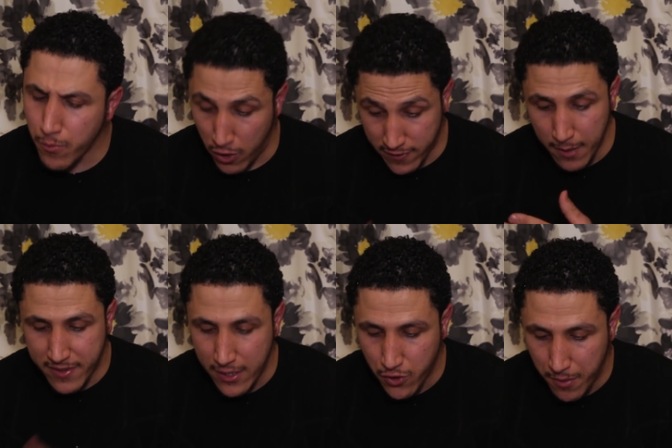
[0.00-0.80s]
Prophet sallallahu
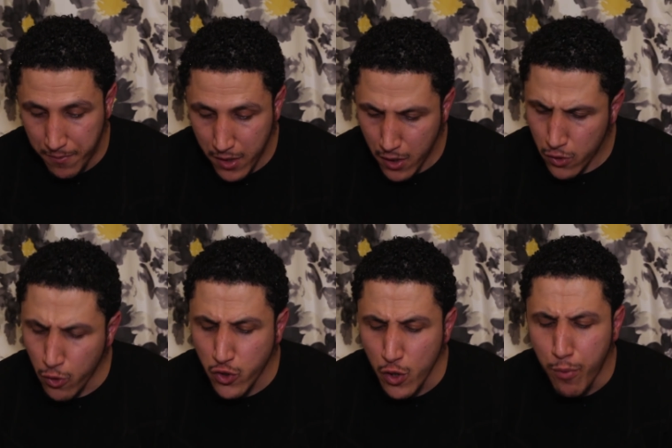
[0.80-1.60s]
said to them,
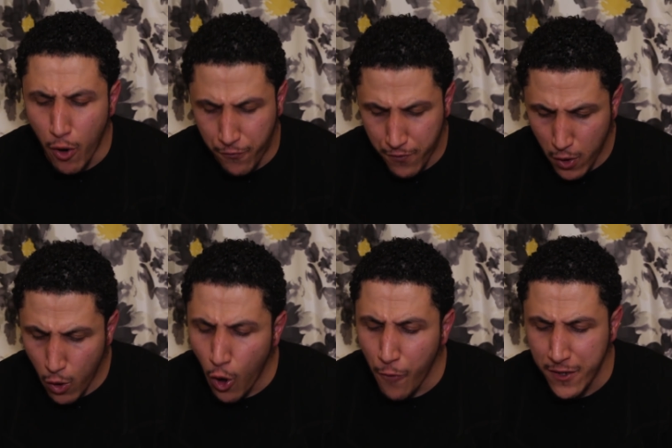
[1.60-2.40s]
don't you both
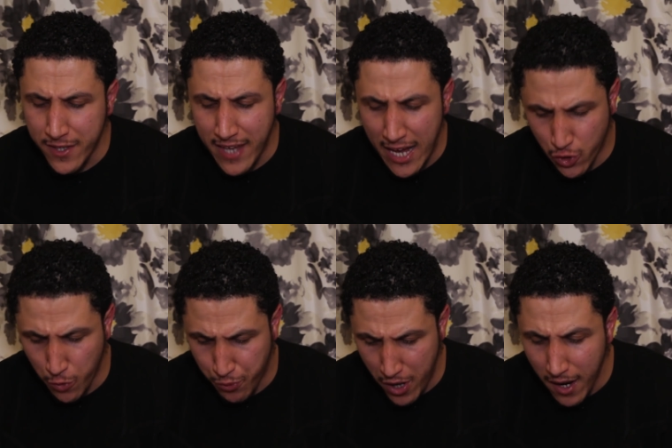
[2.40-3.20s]
offer the
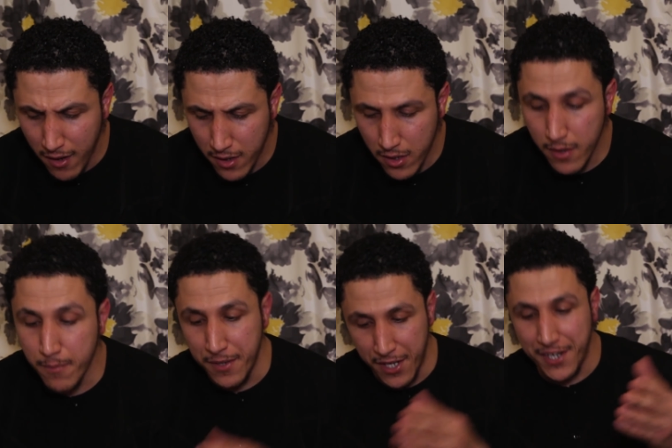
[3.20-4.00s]
tahajjud prayer,
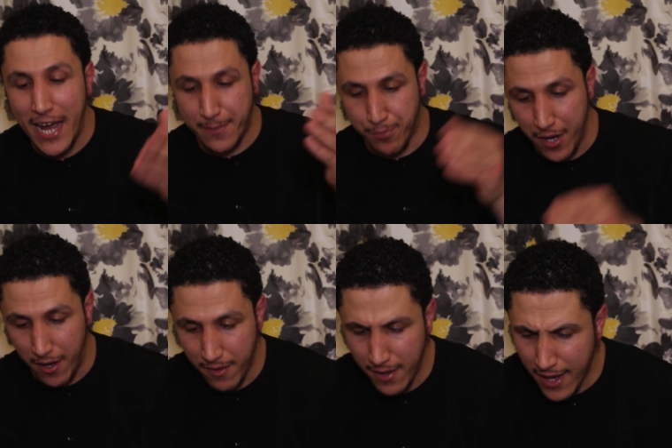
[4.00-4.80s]
meaning night prayer?